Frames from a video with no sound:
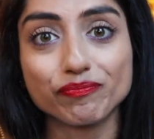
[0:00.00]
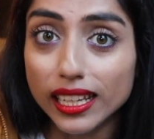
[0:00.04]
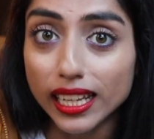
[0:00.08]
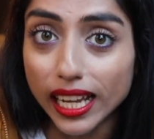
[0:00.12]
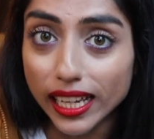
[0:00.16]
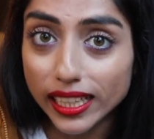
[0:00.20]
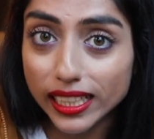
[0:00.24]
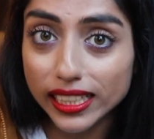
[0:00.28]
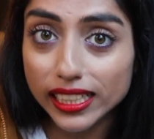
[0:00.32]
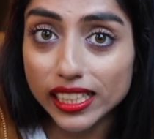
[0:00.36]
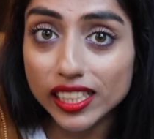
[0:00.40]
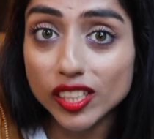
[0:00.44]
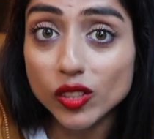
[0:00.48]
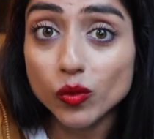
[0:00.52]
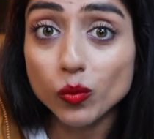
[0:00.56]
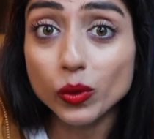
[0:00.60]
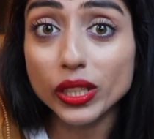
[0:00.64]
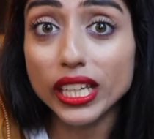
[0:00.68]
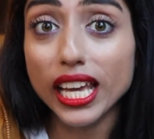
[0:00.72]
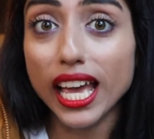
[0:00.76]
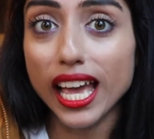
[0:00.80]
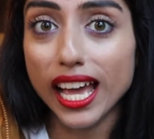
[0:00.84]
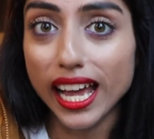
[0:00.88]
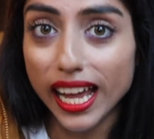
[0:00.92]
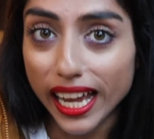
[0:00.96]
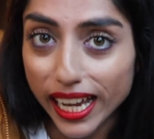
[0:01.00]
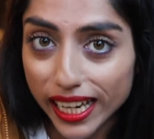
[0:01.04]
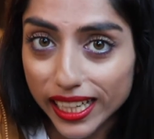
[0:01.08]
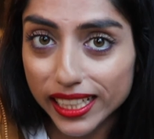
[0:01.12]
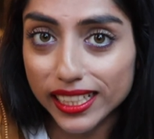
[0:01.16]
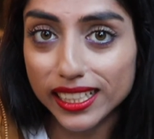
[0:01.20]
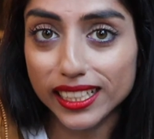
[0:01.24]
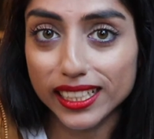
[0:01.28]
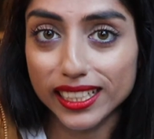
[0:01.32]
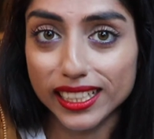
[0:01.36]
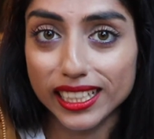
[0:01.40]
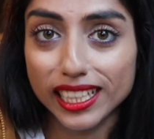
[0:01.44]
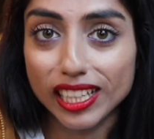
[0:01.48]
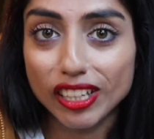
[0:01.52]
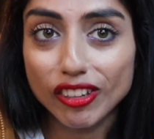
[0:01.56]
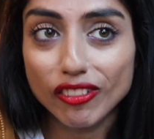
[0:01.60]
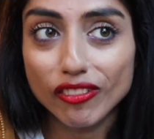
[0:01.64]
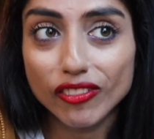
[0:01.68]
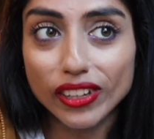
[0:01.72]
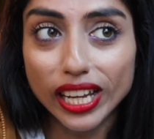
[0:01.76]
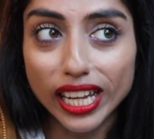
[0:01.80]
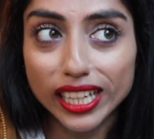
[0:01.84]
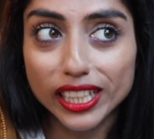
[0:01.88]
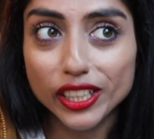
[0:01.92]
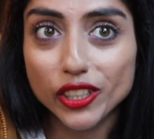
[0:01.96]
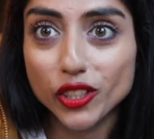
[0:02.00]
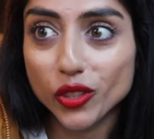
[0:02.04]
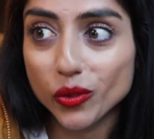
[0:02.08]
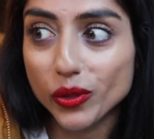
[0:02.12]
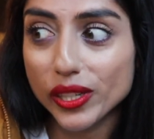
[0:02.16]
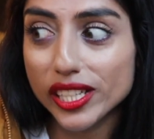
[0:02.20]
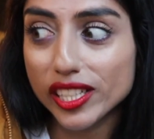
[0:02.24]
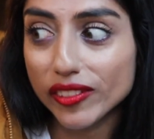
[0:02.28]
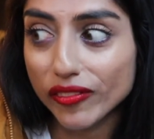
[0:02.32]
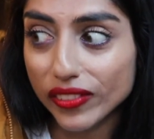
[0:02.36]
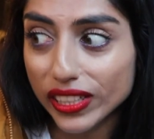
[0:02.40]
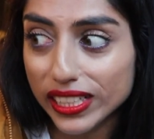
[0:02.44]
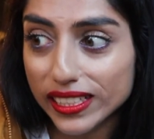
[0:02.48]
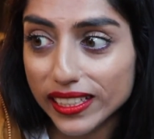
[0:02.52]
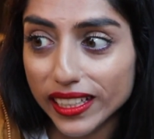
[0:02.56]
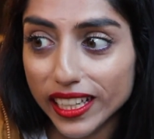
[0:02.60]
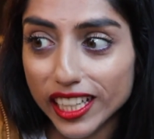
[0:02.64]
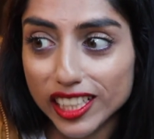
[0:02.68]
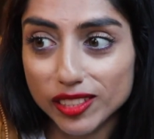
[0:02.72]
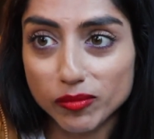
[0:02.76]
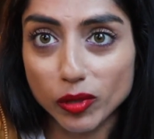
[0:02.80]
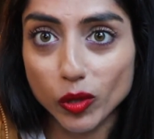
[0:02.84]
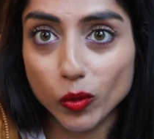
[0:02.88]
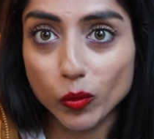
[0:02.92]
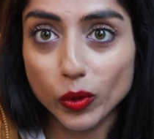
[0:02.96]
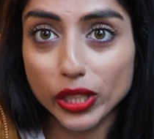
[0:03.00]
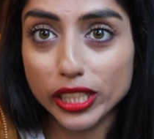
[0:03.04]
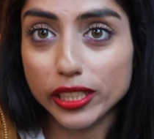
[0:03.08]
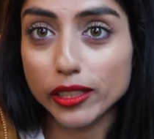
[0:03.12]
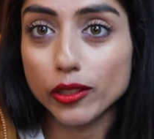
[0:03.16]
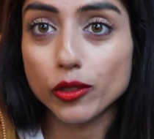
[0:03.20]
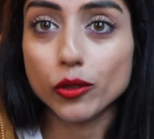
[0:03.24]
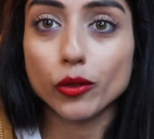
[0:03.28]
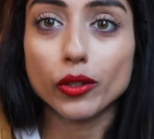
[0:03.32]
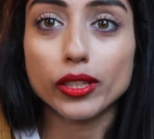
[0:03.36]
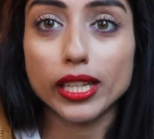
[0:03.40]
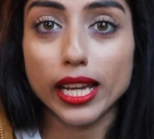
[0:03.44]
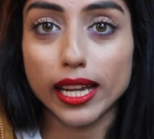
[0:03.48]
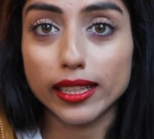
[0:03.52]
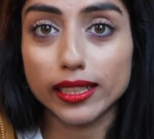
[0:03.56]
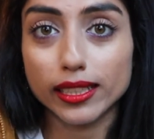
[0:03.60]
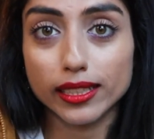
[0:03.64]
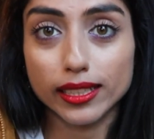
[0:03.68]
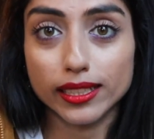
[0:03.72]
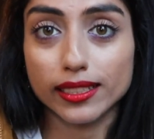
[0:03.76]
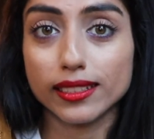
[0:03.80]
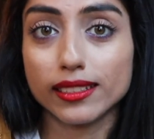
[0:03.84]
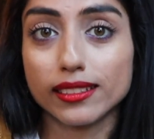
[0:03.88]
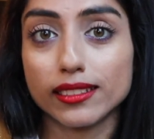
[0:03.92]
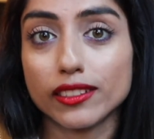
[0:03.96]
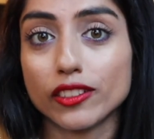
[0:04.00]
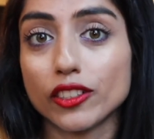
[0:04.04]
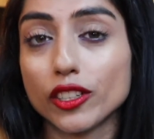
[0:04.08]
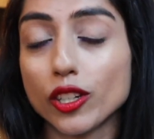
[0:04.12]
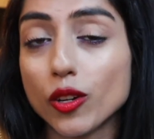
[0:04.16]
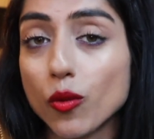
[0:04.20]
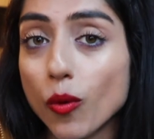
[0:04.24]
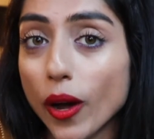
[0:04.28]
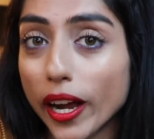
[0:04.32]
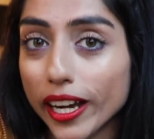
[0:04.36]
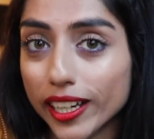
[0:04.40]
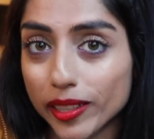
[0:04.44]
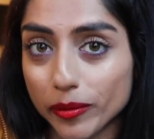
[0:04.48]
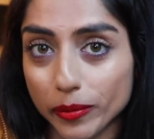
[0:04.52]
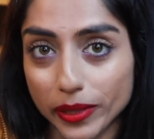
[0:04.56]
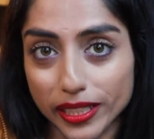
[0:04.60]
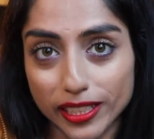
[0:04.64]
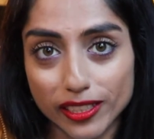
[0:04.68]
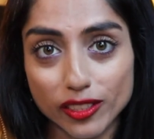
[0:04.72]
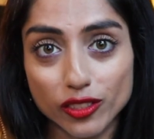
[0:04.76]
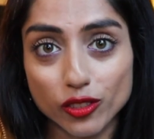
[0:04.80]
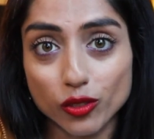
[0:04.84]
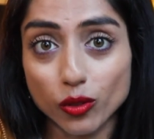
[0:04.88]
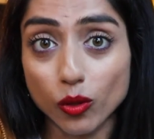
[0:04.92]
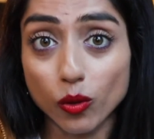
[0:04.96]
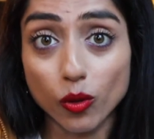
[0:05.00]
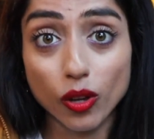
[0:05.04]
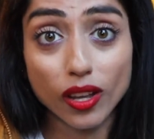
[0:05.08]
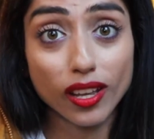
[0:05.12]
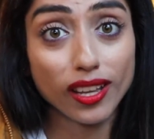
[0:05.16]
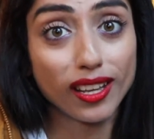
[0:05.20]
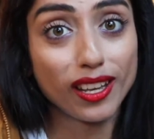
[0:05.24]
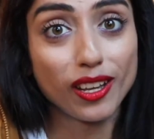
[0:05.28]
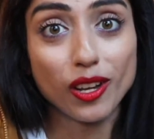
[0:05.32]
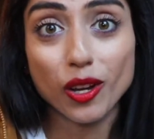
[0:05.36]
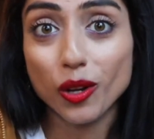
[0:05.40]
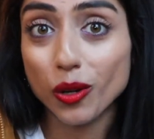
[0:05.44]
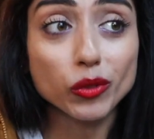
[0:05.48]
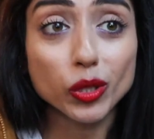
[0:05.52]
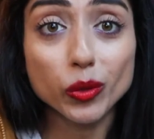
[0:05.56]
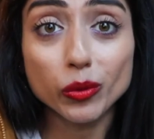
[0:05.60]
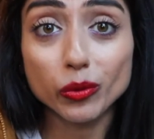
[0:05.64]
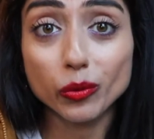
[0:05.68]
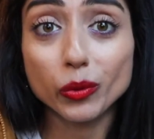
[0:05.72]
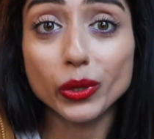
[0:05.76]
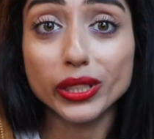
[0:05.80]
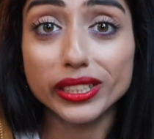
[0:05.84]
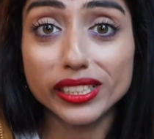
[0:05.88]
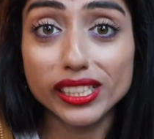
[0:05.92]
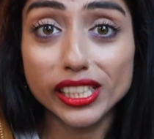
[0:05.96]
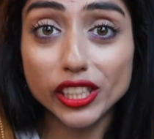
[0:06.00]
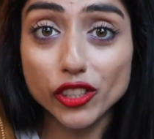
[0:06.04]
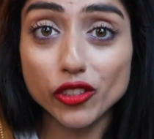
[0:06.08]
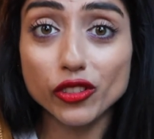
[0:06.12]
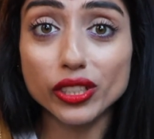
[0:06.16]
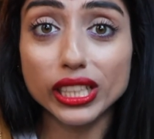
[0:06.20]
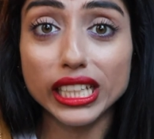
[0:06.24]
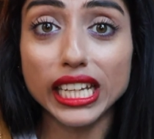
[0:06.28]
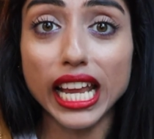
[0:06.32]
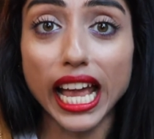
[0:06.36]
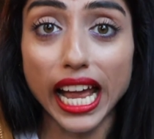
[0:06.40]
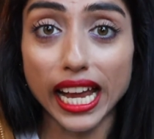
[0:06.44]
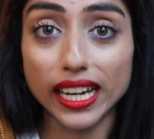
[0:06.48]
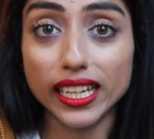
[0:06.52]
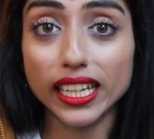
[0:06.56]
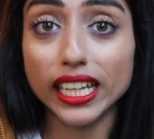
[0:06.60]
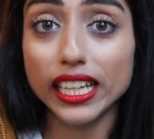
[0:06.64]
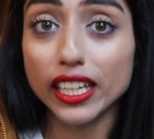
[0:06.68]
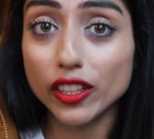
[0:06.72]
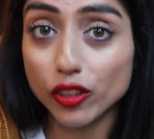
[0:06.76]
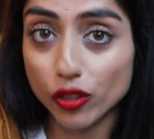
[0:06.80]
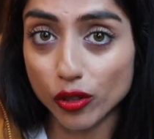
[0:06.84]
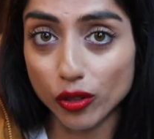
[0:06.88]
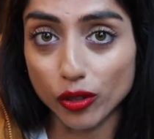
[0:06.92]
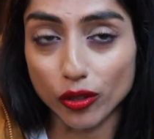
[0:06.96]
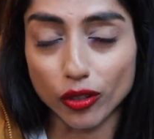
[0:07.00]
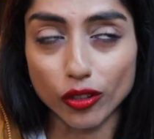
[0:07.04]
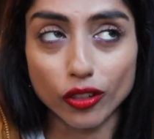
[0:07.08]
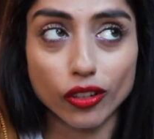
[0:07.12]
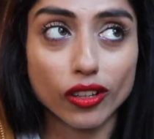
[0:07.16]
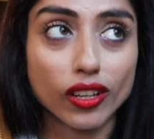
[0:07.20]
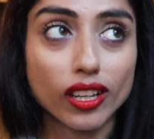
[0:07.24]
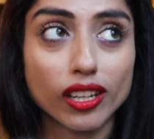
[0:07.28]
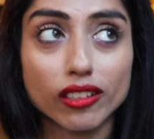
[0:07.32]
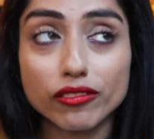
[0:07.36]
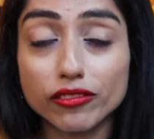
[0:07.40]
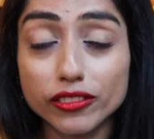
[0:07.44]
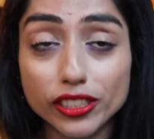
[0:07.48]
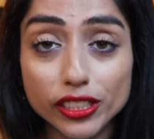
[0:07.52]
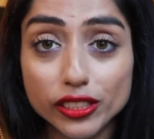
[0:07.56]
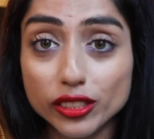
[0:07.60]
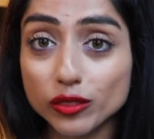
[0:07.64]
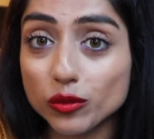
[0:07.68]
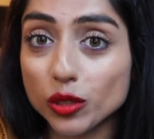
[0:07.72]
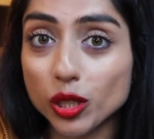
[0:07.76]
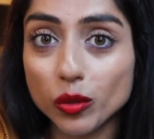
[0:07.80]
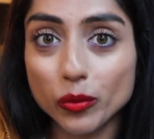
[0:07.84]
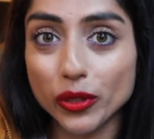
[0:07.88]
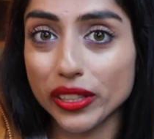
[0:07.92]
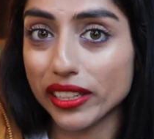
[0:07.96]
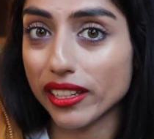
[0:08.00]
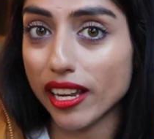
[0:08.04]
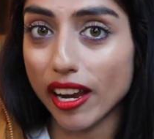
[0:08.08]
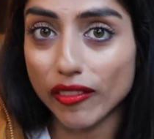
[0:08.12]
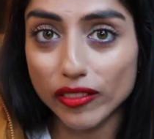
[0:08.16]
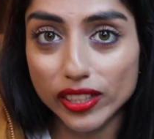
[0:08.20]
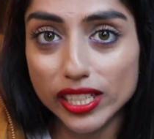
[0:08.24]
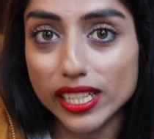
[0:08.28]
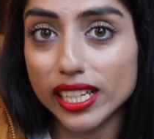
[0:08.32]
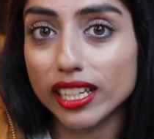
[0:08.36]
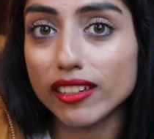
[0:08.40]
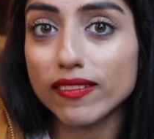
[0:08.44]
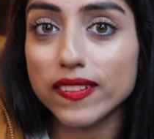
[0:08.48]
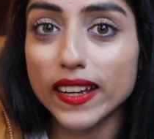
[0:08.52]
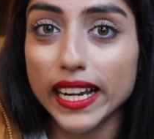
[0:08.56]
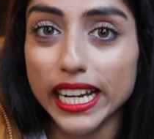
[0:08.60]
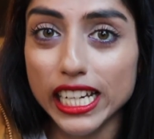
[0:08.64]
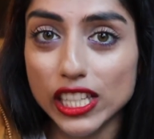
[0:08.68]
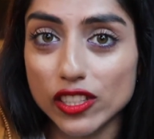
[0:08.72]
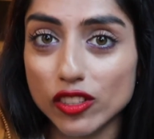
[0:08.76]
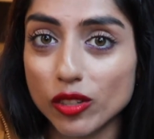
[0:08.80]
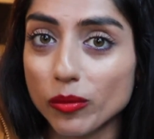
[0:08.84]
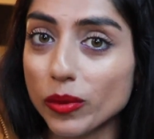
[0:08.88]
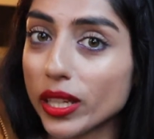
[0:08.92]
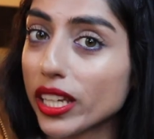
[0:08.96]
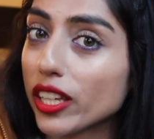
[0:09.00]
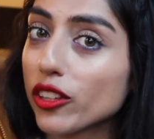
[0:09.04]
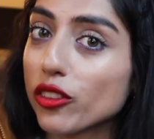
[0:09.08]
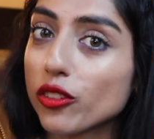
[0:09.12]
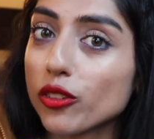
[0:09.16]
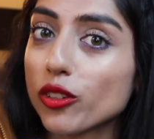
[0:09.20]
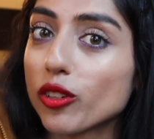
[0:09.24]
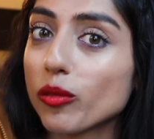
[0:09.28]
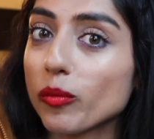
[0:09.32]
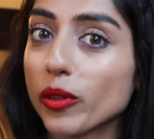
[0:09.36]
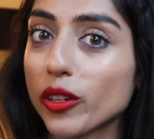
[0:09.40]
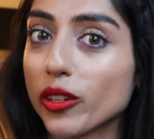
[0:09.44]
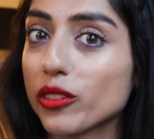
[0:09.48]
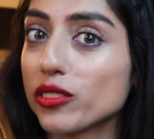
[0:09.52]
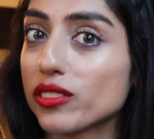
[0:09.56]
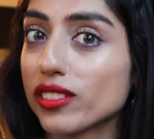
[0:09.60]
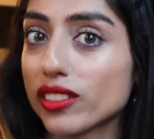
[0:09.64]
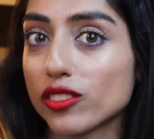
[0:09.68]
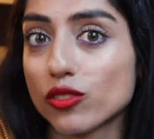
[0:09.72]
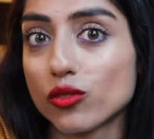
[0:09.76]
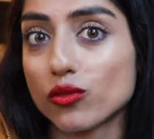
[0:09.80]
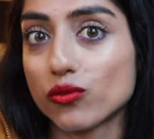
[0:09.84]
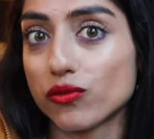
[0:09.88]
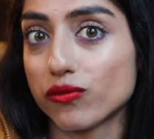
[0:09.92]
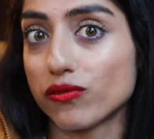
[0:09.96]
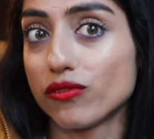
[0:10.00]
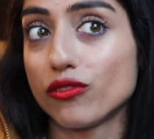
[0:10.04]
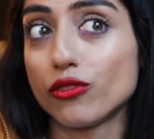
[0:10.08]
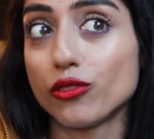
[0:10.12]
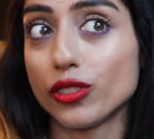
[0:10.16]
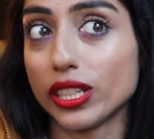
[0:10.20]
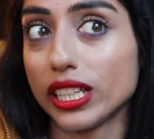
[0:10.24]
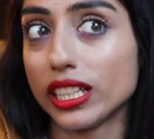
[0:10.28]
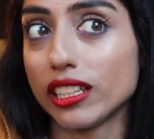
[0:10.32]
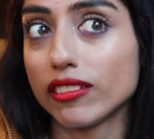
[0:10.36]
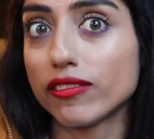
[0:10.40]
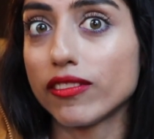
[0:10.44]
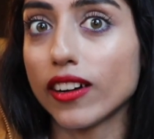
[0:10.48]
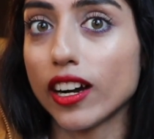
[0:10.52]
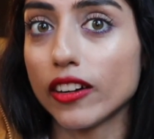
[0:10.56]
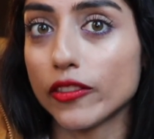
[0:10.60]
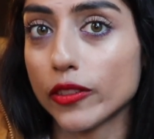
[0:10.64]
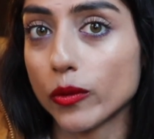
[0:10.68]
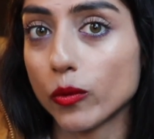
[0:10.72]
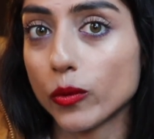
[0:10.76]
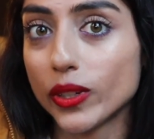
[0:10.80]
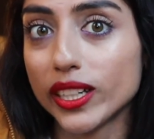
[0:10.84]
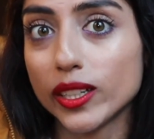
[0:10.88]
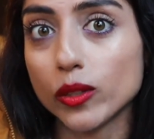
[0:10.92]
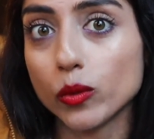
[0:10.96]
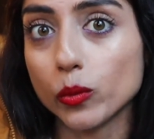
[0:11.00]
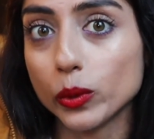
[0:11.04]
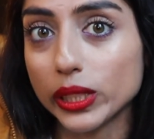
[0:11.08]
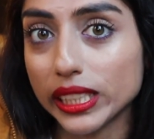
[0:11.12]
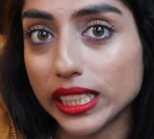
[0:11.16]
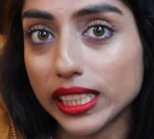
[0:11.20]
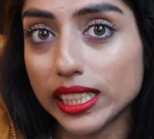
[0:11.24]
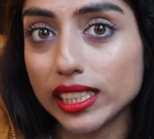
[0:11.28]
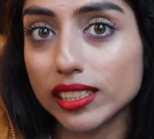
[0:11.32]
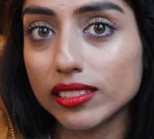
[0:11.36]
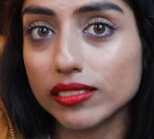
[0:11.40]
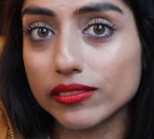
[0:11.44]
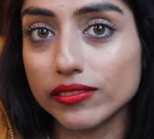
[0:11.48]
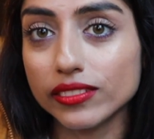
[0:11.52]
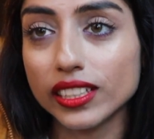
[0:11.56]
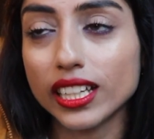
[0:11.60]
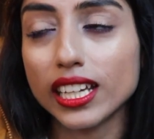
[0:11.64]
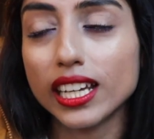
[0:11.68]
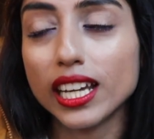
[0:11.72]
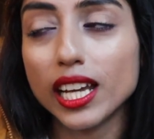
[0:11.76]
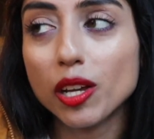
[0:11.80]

Luckily, we had valid US visas, but we didn't know that this is a requirement. So we were literally at Heathrow. First of all, we never take flights from Heathrow because it's really far from where we live.